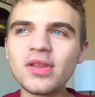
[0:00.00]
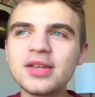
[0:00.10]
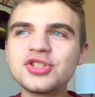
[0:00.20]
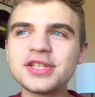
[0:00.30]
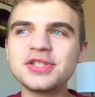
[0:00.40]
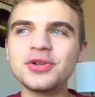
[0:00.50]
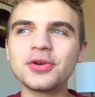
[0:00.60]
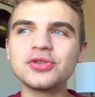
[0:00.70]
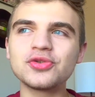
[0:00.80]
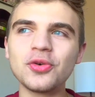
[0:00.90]
just, you know,
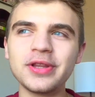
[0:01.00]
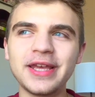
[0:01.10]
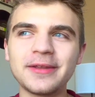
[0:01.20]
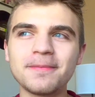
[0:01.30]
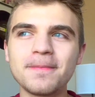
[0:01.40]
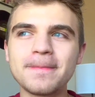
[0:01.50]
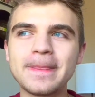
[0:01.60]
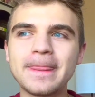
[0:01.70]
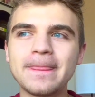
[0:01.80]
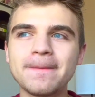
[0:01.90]
controlling
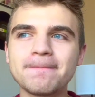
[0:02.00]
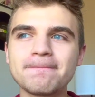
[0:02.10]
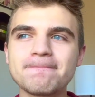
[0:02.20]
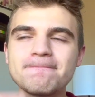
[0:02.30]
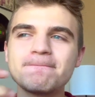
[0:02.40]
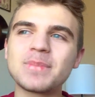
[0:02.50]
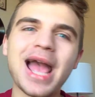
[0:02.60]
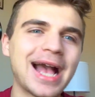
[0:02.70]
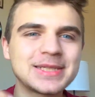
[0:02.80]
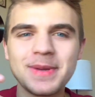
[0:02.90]

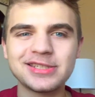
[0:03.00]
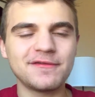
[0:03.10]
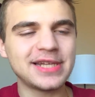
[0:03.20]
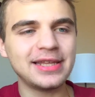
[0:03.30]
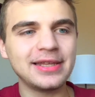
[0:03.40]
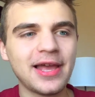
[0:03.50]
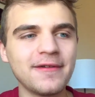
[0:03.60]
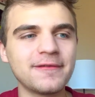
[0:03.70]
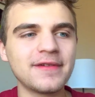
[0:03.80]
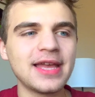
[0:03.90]
aspects of daily
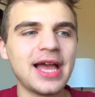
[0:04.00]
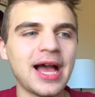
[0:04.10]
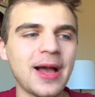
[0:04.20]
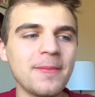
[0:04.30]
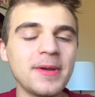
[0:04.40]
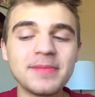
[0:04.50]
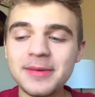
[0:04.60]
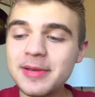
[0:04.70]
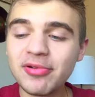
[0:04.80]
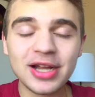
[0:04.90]
life. Um, but
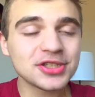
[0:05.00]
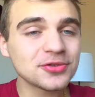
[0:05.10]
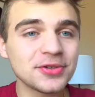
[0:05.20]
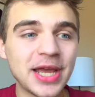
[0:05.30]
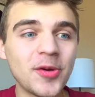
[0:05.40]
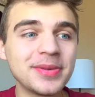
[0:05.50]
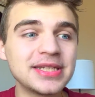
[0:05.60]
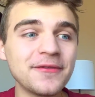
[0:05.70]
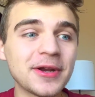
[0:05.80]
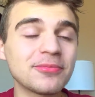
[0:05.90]
maybe Project Rene will be
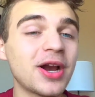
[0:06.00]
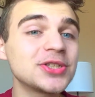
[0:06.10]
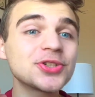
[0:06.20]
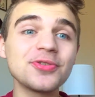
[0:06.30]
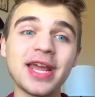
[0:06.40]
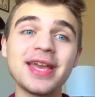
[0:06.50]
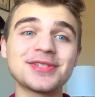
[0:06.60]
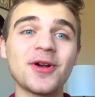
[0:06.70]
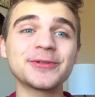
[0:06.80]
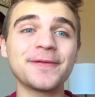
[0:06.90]
different. Project Rene
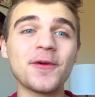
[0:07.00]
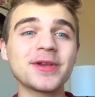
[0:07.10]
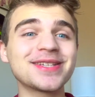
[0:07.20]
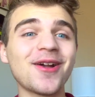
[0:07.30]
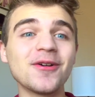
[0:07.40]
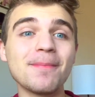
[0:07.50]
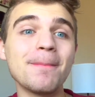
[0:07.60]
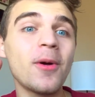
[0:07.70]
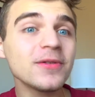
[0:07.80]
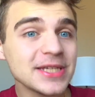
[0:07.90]
is also focusing on
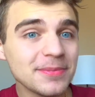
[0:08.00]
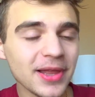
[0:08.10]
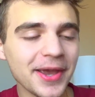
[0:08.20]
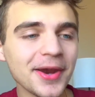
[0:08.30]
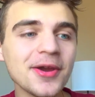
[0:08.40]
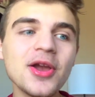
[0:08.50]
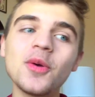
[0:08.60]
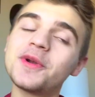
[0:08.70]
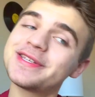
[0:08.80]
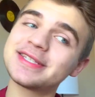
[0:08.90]
multiplayer,
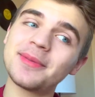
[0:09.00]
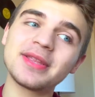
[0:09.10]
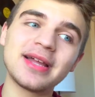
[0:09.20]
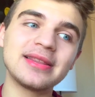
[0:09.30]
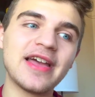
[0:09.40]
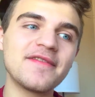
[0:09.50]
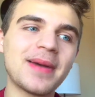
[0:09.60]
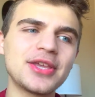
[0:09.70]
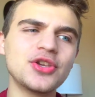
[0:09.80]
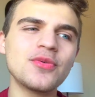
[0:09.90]
which is something that Life by
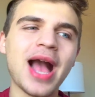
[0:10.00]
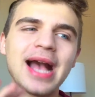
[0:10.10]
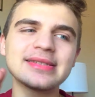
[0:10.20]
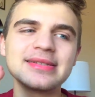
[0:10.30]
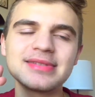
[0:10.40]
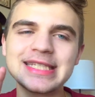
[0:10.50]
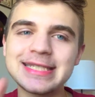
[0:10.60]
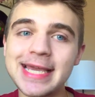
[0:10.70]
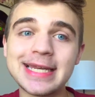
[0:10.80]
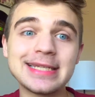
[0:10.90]
You hasn't
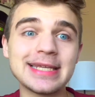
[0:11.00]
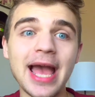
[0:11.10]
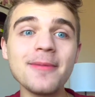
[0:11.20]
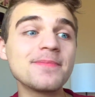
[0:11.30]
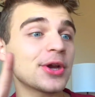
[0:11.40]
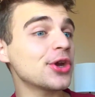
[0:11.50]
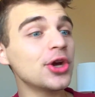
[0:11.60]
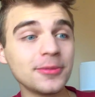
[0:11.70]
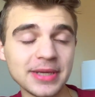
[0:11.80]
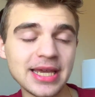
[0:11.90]
stated yet, but
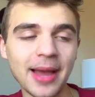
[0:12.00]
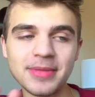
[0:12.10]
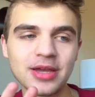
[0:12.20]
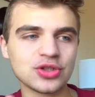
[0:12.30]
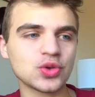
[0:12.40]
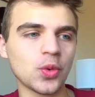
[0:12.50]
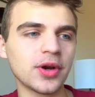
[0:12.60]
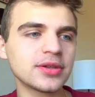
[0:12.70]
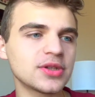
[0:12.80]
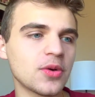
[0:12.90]
could be. I'm not
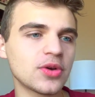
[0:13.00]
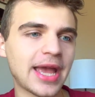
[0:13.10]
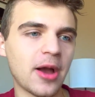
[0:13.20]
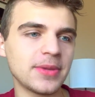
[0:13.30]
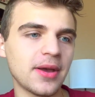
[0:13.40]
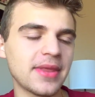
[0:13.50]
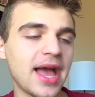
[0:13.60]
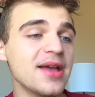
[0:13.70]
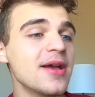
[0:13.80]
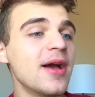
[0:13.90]
sure. Don't count me on
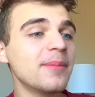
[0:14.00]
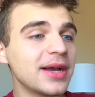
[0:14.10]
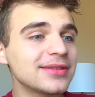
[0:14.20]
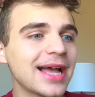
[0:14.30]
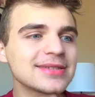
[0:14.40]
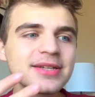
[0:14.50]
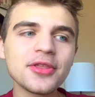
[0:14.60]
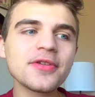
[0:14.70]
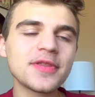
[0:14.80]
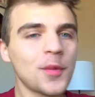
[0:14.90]
that. But that's
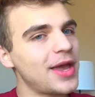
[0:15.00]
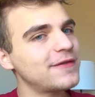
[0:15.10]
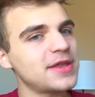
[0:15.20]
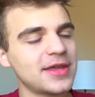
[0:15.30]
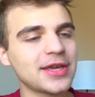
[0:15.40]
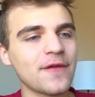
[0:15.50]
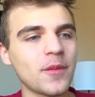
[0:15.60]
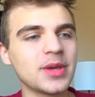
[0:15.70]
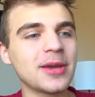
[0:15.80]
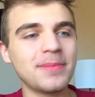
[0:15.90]
another thing that we have to think of when
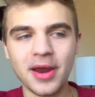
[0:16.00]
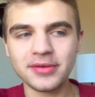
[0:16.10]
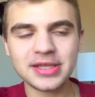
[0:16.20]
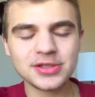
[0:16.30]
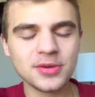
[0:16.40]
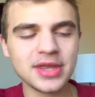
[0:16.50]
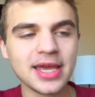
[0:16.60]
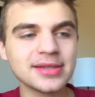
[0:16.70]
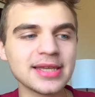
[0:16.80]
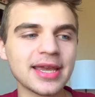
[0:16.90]
we compare these two
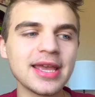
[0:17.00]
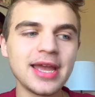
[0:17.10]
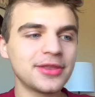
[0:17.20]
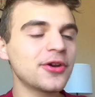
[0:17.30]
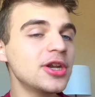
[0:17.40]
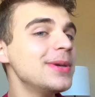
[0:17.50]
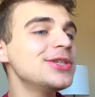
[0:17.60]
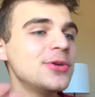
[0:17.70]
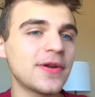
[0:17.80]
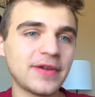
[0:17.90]
things. Like, they're going to be
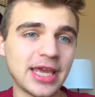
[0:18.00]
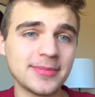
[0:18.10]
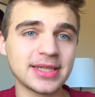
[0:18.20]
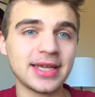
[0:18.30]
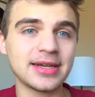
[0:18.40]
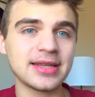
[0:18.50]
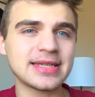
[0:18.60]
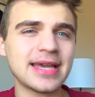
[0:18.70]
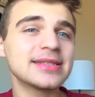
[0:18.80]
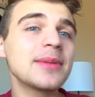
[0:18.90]
two different games at the end of the
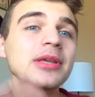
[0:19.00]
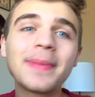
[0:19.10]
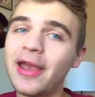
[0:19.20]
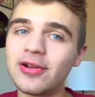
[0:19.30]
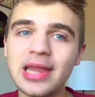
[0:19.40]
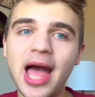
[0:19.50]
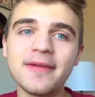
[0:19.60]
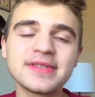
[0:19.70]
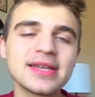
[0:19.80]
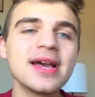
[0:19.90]
day. Same with
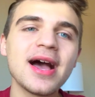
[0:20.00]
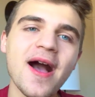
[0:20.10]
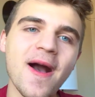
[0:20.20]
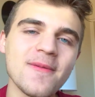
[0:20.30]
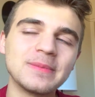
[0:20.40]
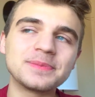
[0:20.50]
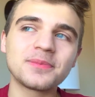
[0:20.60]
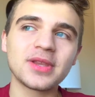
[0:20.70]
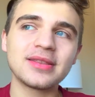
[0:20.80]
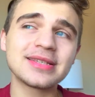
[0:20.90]
Paralives. Um,
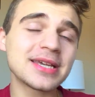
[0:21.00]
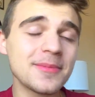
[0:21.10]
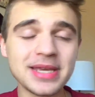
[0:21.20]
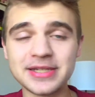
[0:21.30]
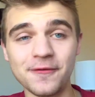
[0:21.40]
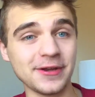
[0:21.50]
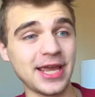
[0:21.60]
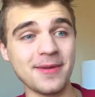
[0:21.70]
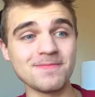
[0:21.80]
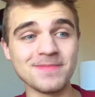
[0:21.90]
that's going to be a different
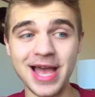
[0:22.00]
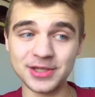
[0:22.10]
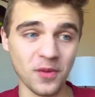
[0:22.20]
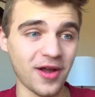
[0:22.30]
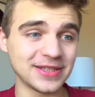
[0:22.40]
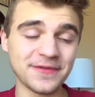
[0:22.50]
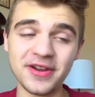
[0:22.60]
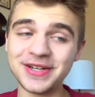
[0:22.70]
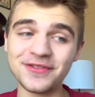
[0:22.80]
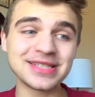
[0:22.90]
game as well. It's a very
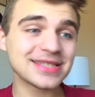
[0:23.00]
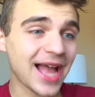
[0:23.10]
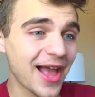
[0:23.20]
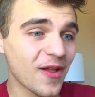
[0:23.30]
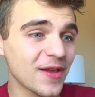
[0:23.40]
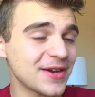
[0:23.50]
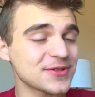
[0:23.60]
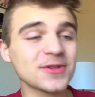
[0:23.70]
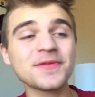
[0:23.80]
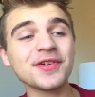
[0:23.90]
different style. It is
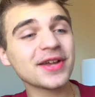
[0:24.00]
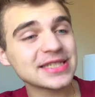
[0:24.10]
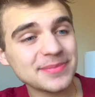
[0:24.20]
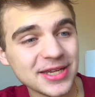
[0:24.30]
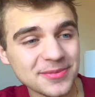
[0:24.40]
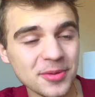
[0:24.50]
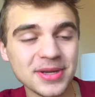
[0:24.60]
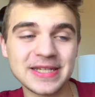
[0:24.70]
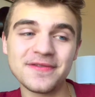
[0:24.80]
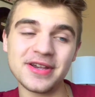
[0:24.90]
also very customizable, but
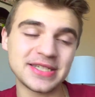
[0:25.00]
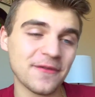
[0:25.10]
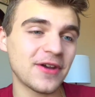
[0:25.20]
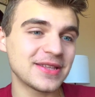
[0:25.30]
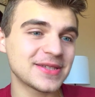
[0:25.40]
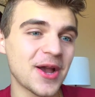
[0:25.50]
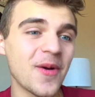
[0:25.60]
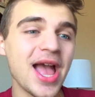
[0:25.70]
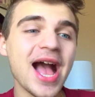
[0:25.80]
it is very different. So